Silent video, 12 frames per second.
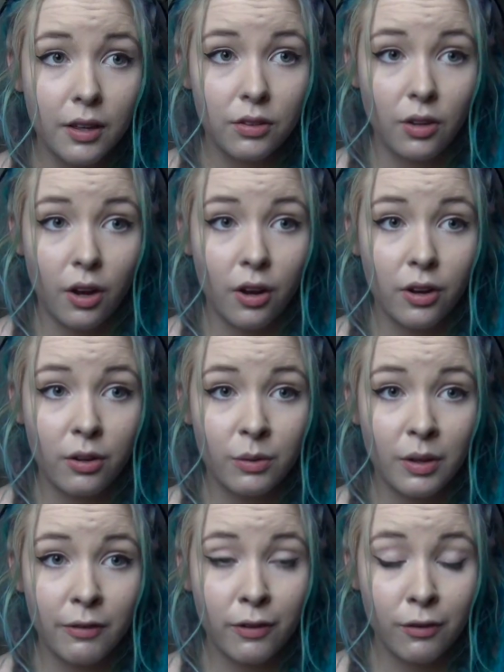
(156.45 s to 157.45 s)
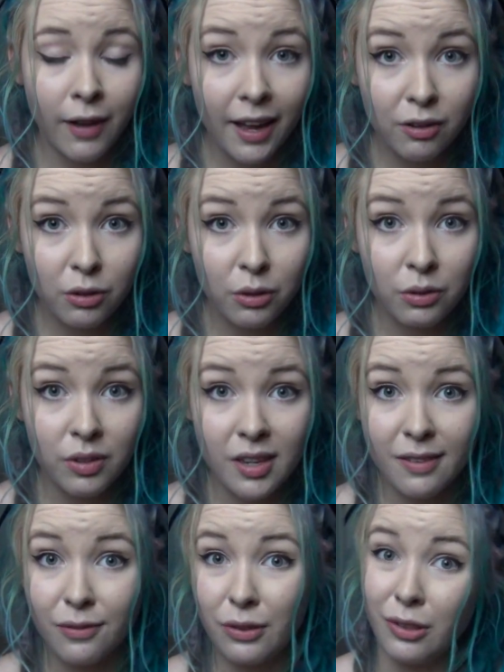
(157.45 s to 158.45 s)
So if you've had yours
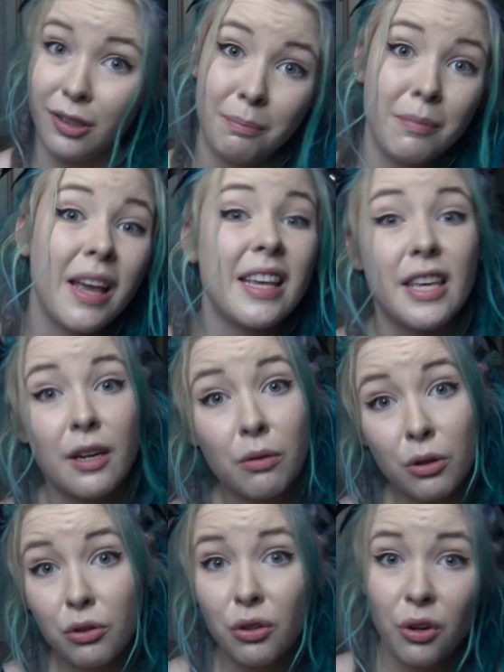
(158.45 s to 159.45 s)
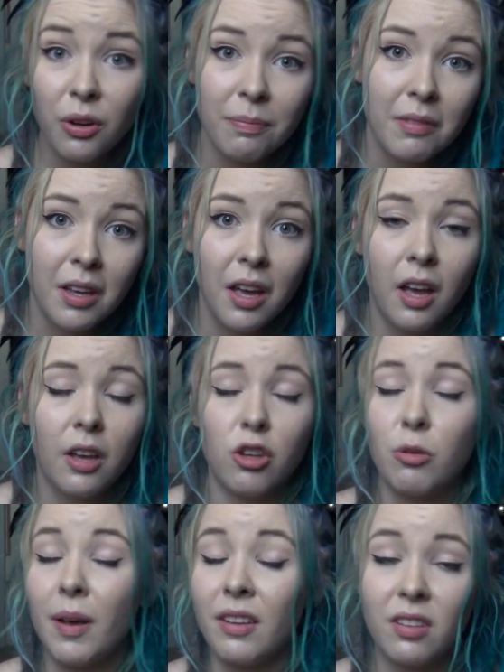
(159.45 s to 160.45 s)
in for a, a year or two,
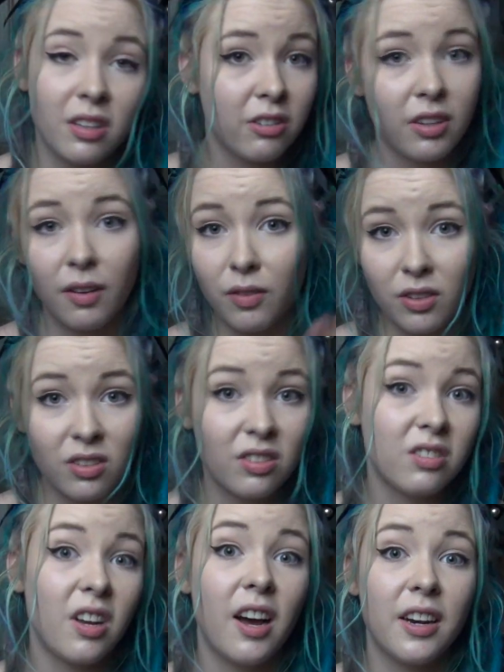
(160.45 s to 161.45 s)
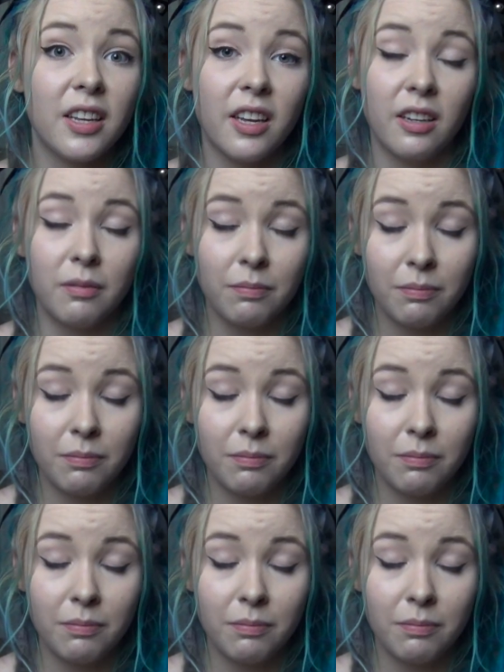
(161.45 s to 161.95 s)
you basically just have to start again.